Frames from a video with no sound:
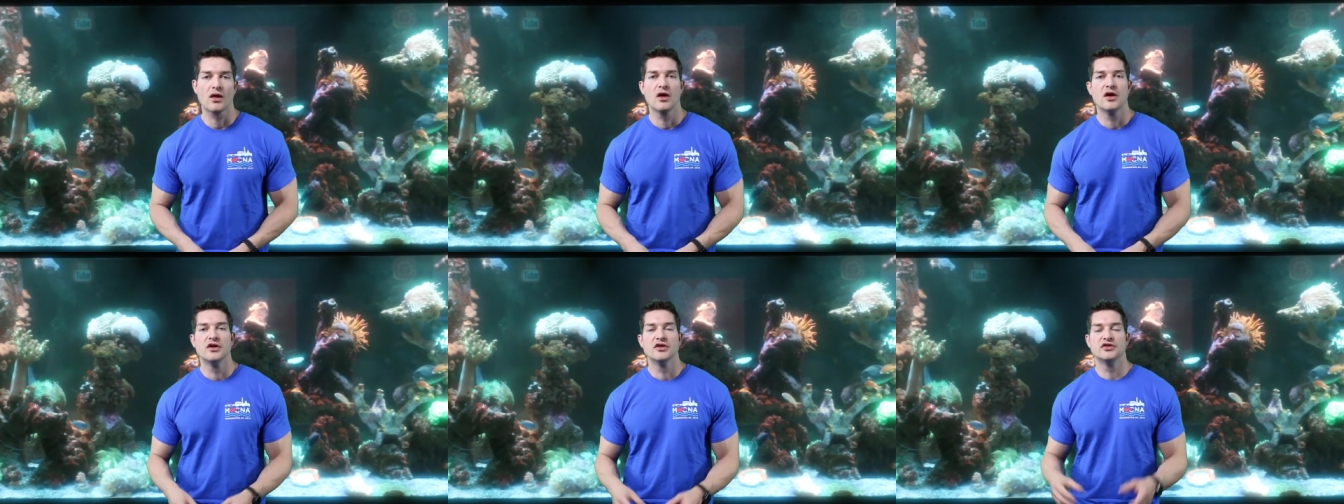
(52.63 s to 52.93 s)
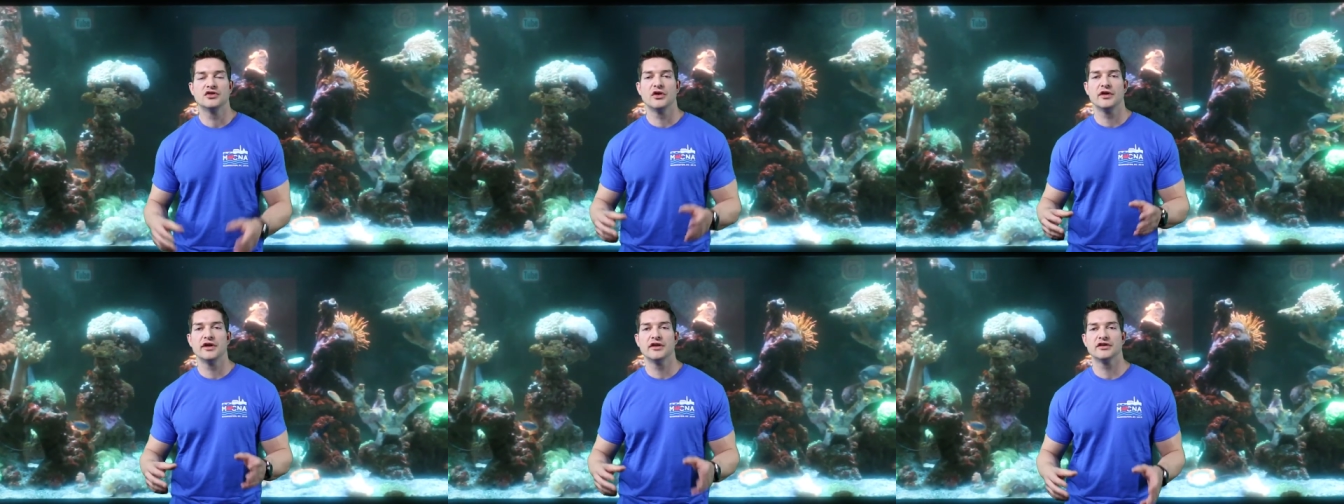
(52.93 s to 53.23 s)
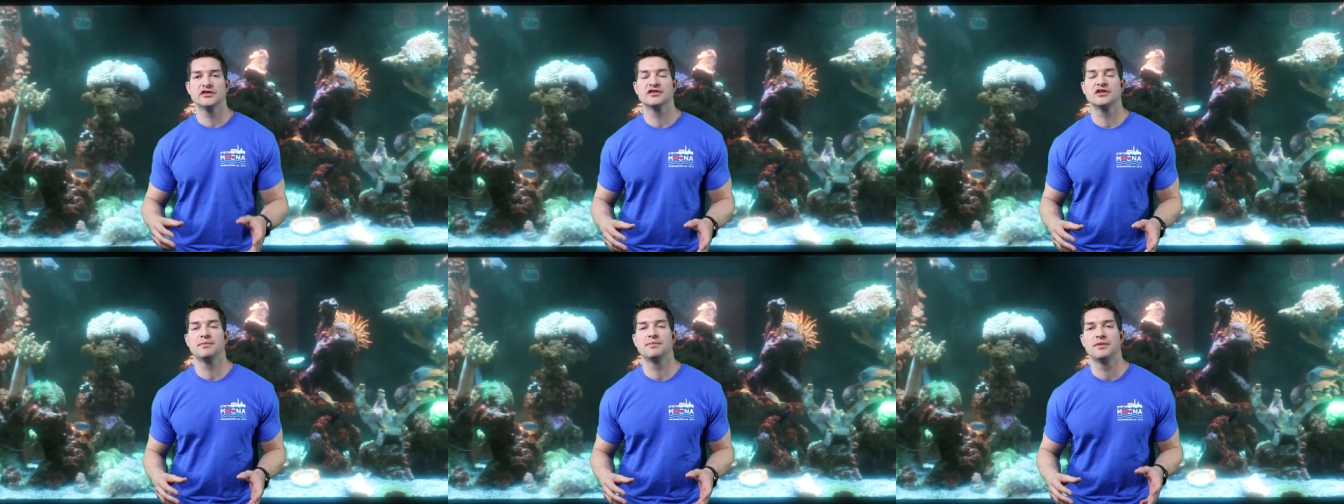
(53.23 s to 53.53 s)
So
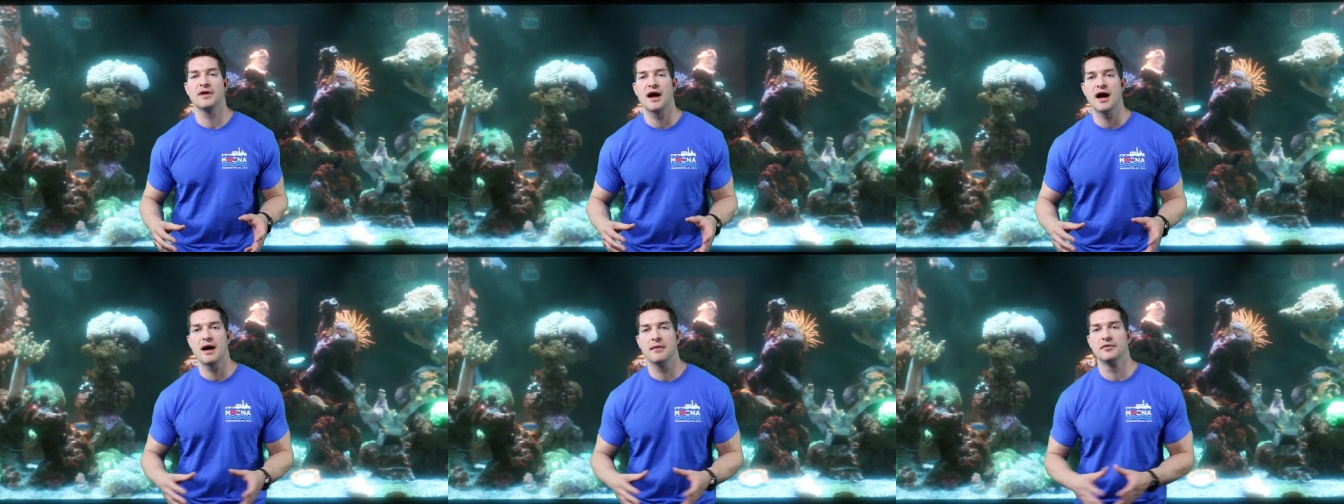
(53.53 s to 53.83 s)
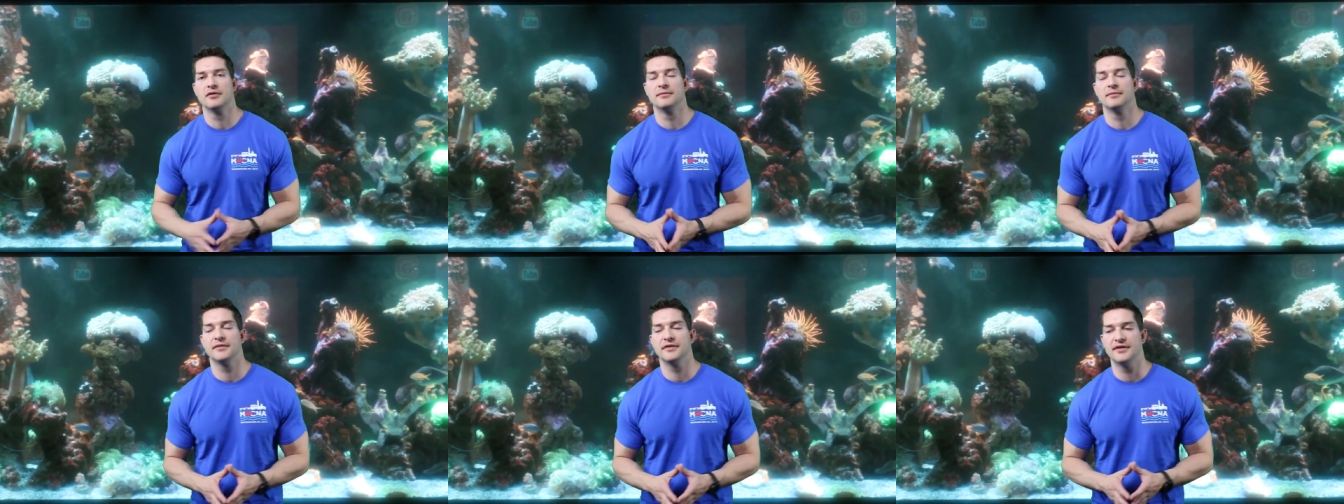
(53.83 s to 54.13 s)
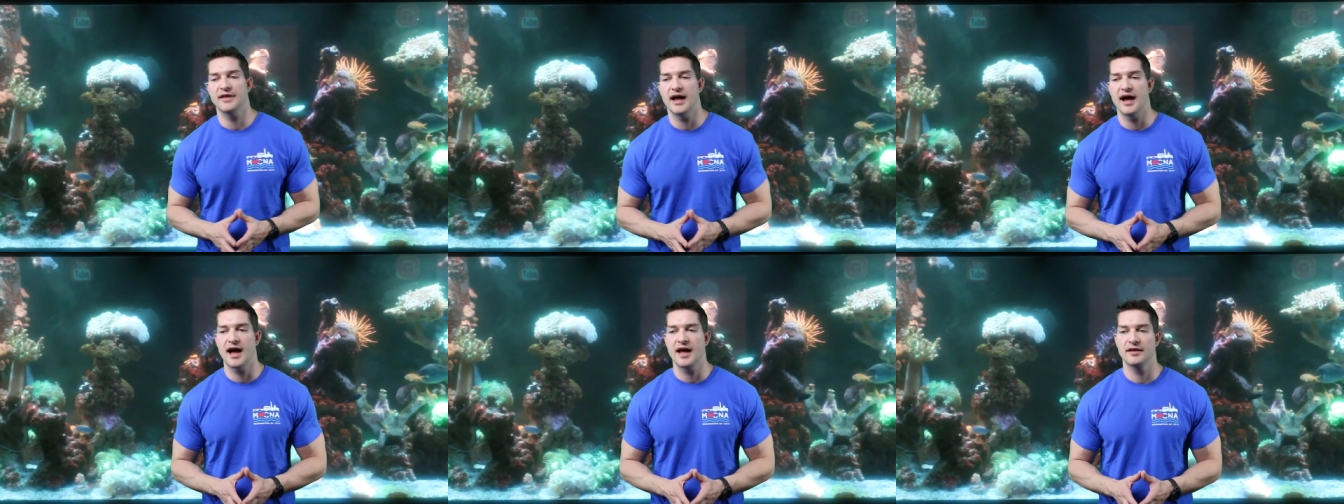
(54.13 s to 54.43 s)
here's the problem
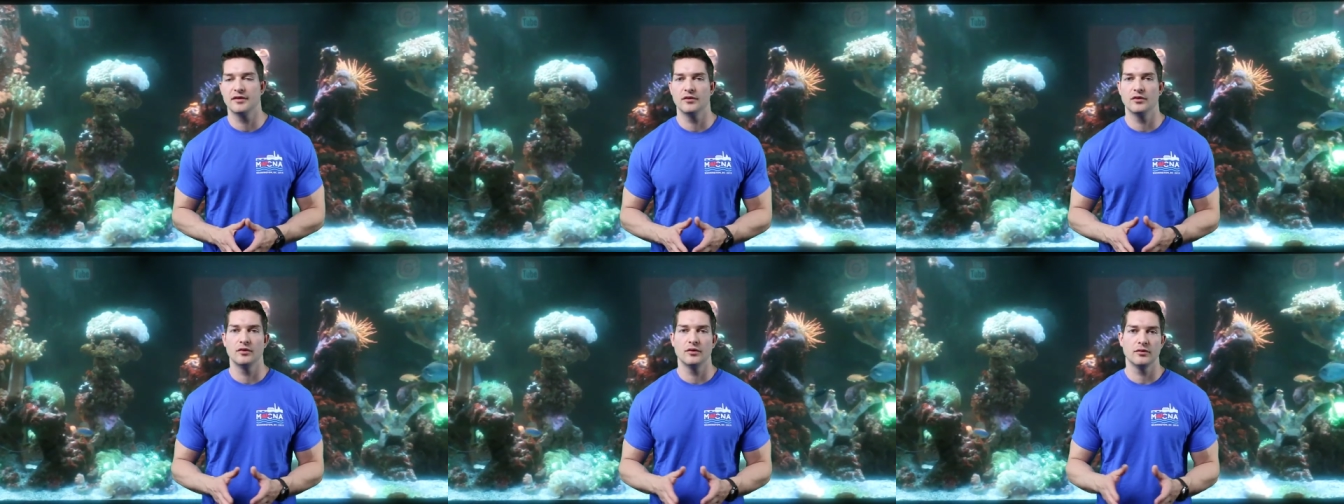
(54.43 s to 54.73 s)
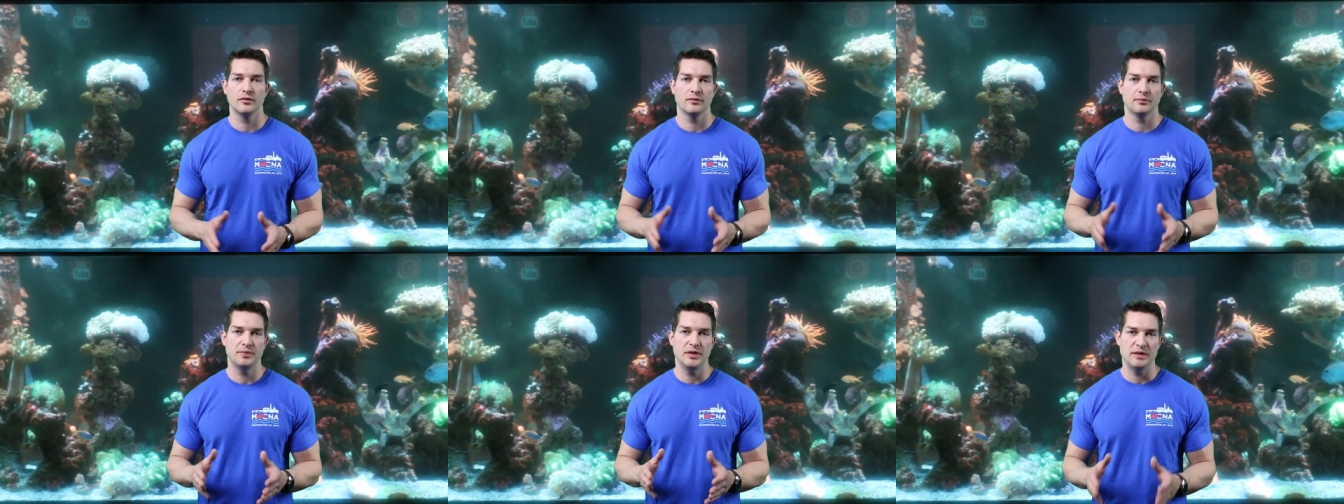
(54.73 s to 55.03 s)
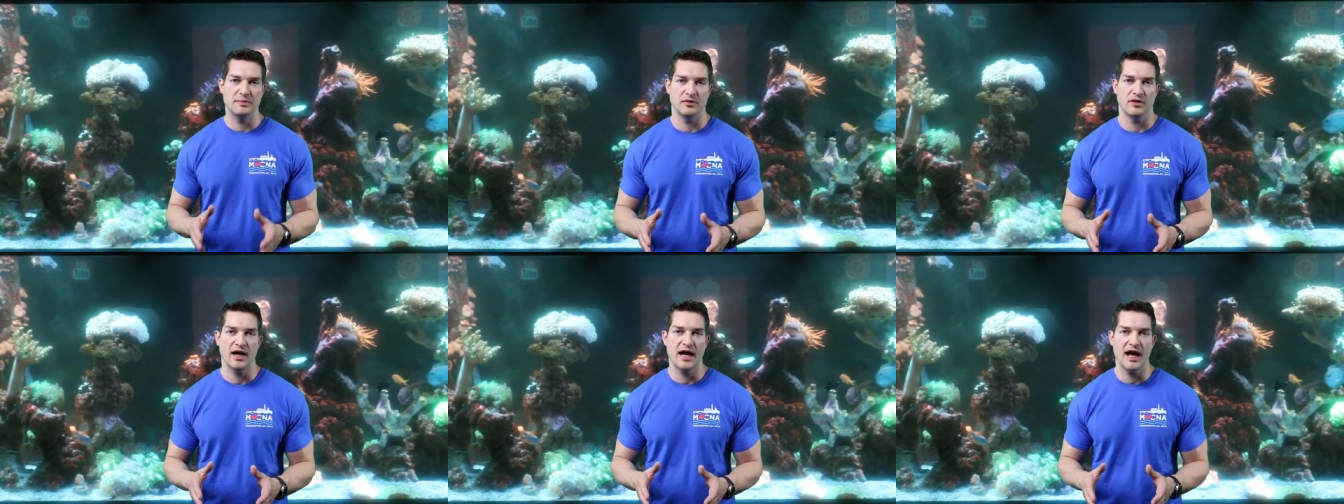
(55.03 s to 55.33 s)
that
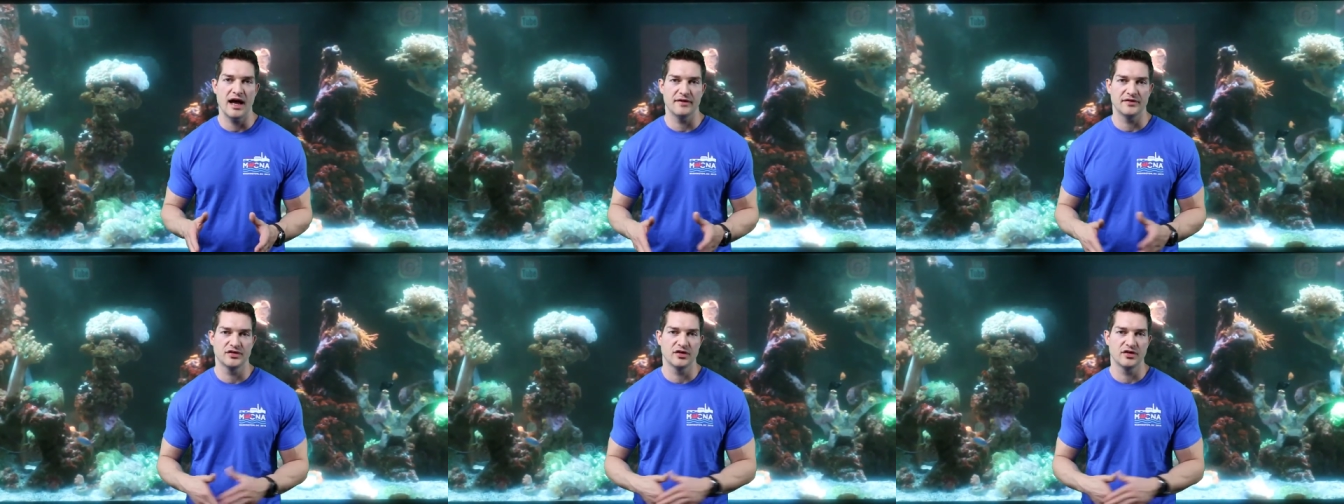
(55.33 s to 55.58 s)
people have.